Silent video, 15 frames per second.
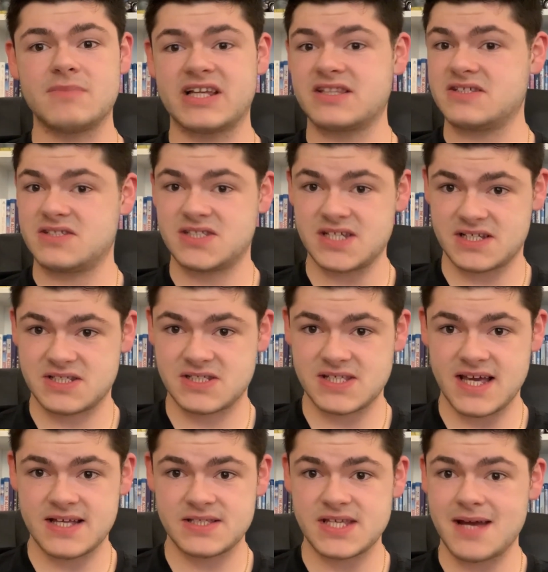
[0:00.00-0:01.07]
like The Sixth
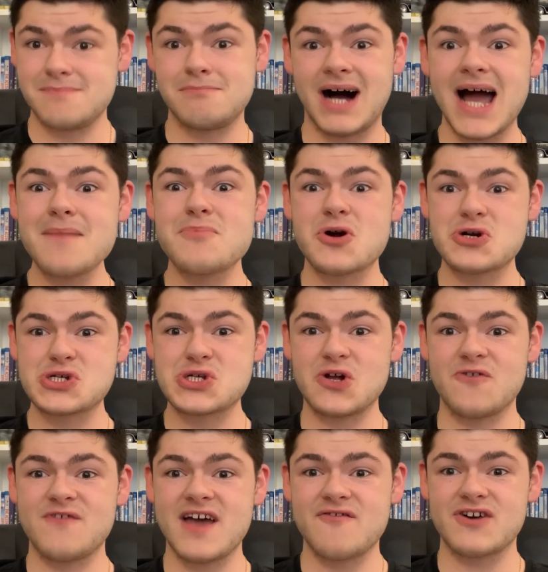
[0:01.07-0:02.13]
Sense and my
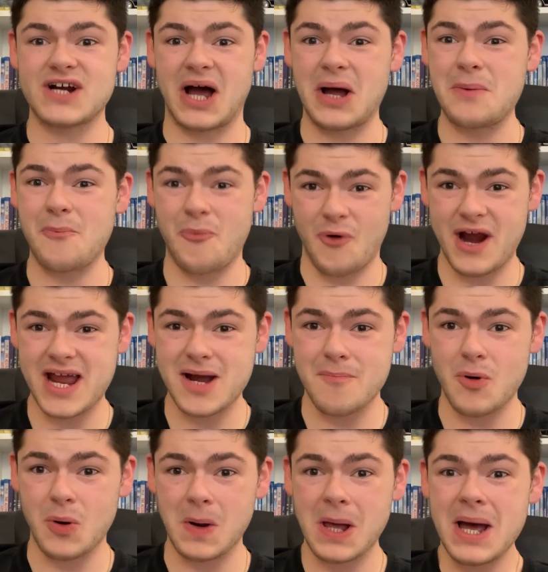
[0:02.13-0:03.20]
personal favorite,
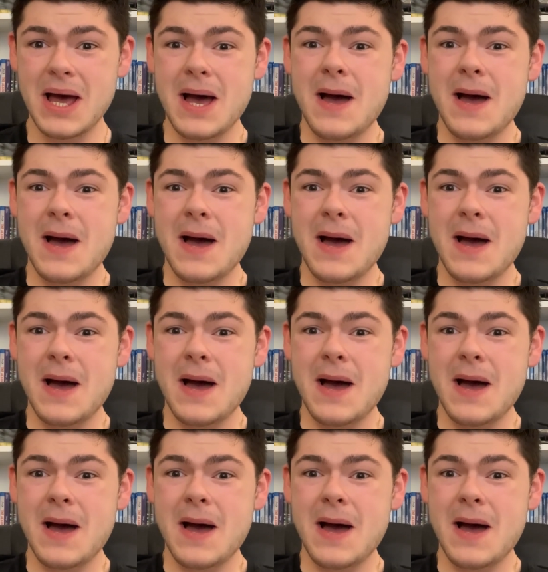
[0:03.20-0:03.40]
Unbreakable.